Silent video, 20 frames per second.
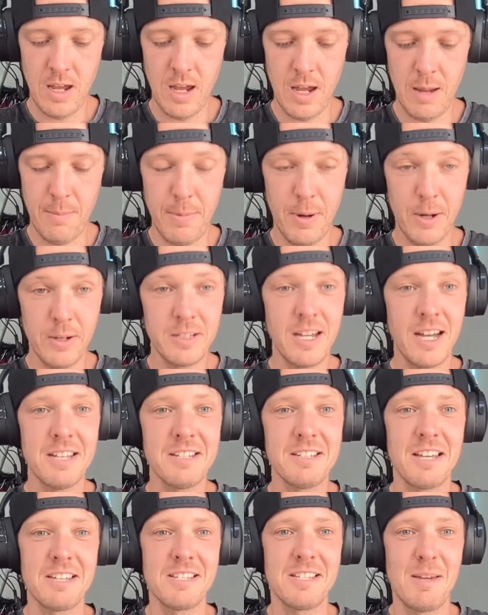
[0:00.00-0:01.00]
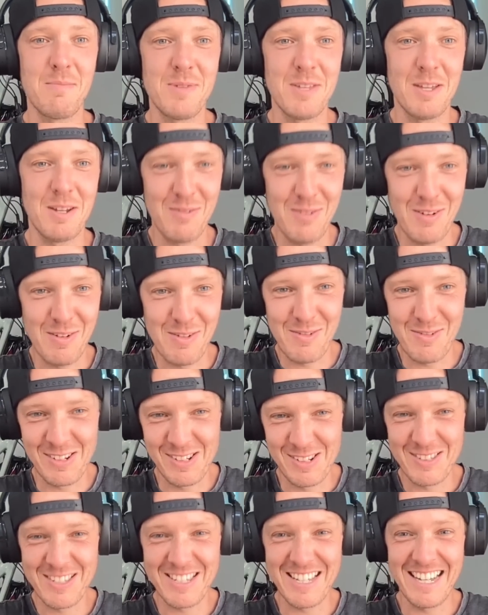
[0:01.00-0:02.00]
Podcast gets 10% off everything
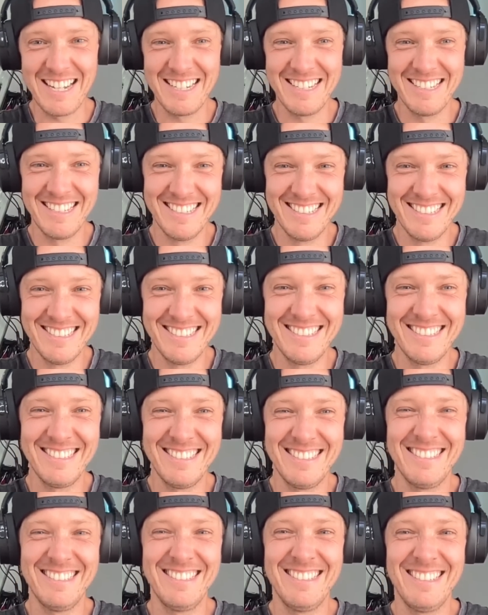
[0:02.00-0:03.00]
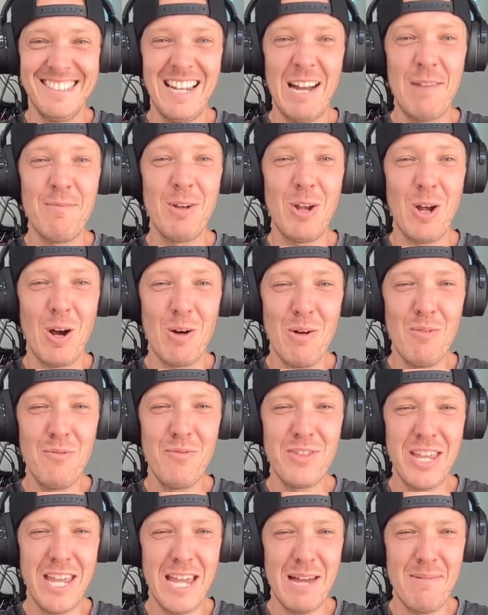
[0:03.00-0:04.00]
on site. Haven't we got one for
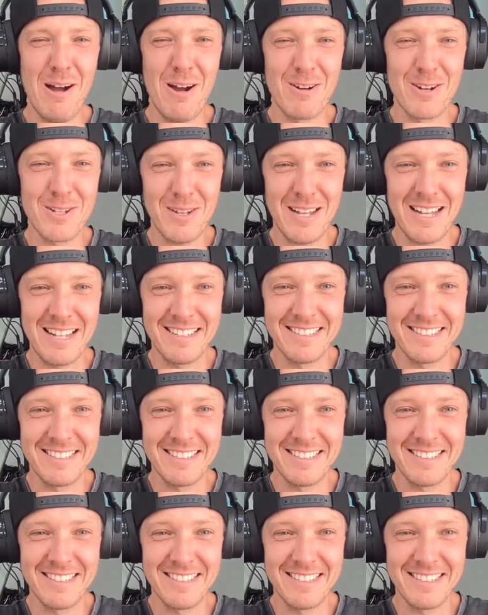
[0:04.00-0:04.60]
DMR as well?